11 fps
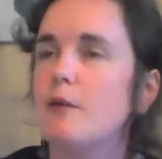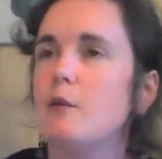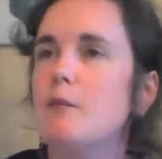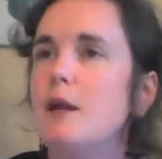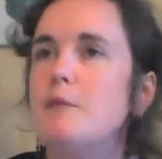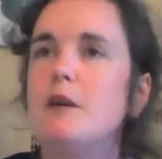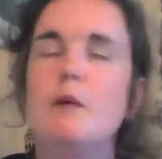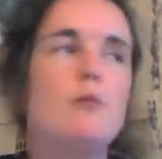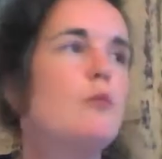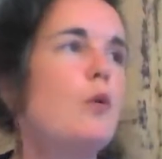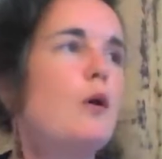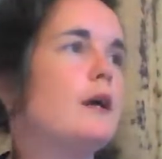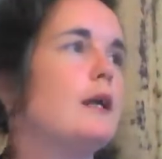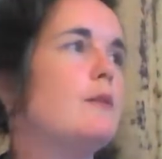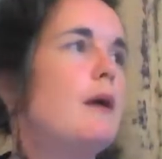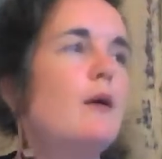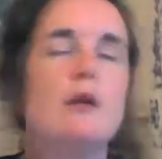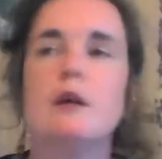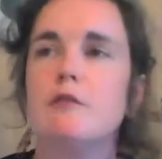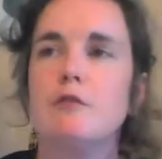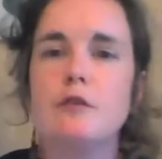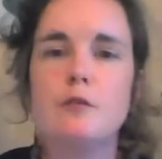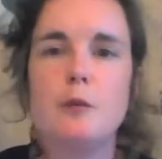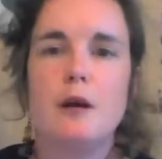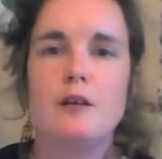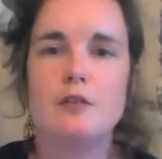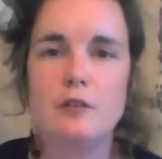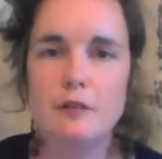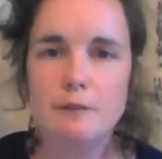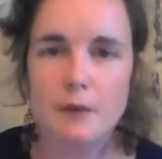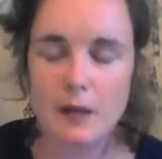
that maybe I'm walking about looking for inspiration,